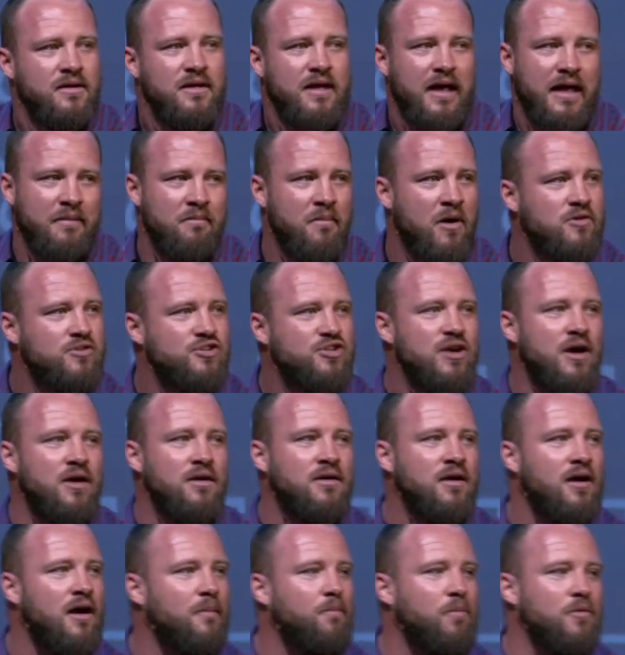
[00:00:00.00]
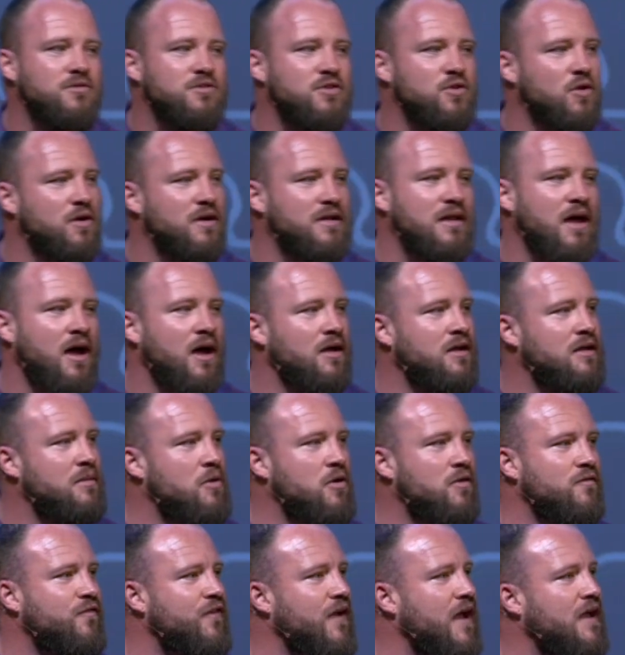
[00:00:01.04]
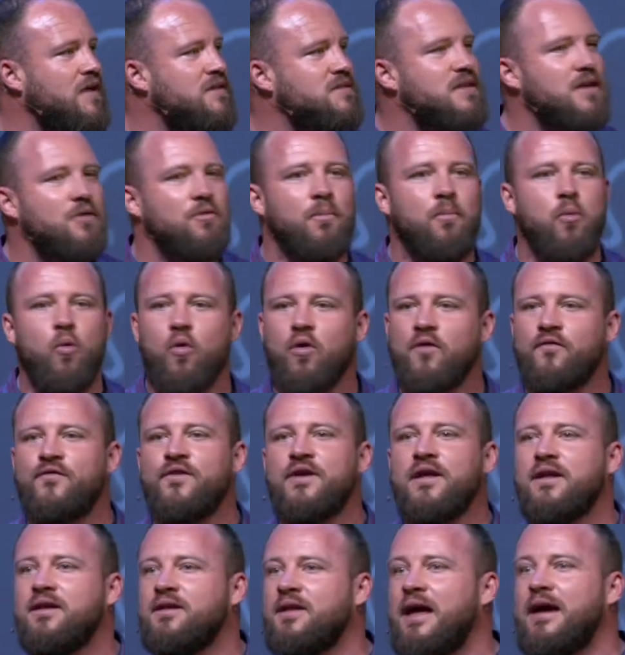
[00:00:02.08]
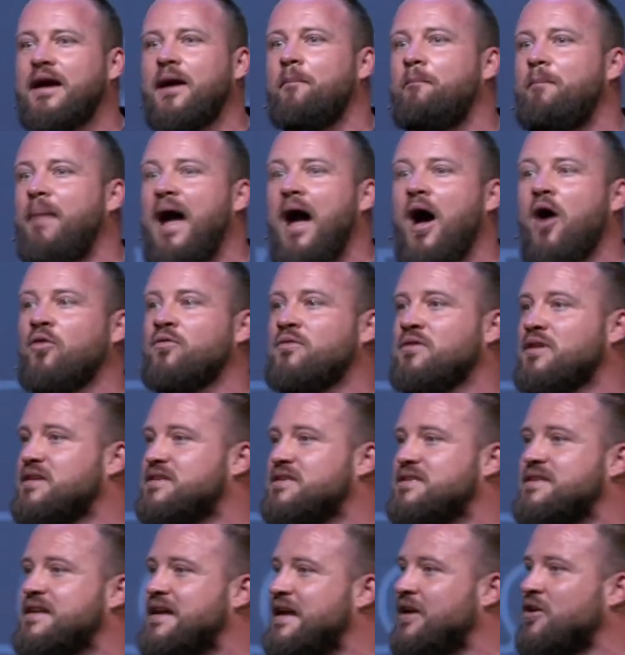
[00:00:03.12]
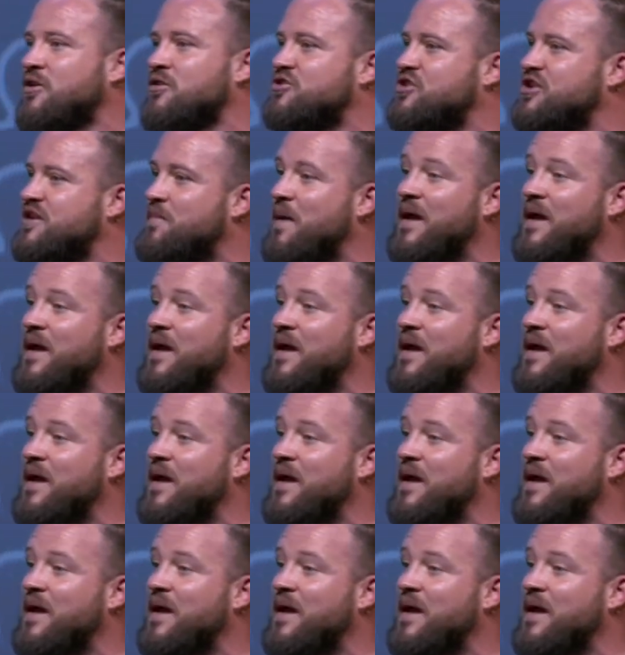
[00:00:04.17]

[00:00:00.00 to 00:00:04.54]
And most young couples who are in the honeymoon phase, they report feeling like a boundless energy.